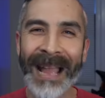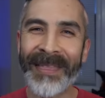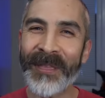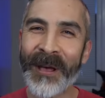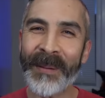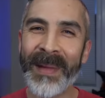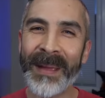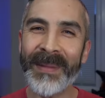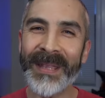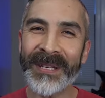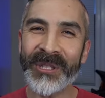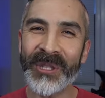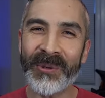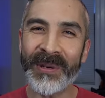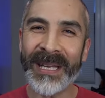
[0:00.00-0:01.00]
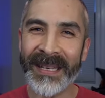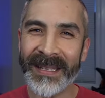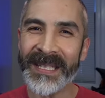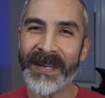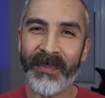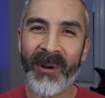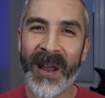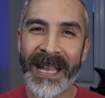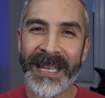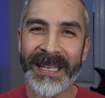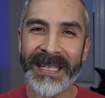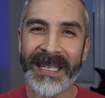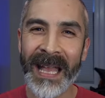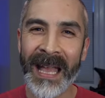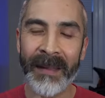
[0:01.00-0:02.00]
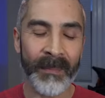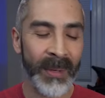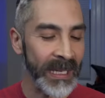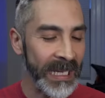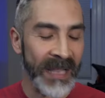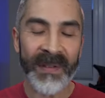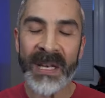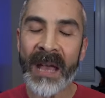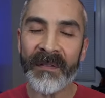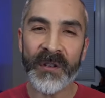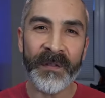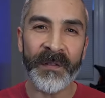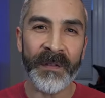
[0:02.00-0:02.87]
I thought maybe the shoe needed some break-in time, but even after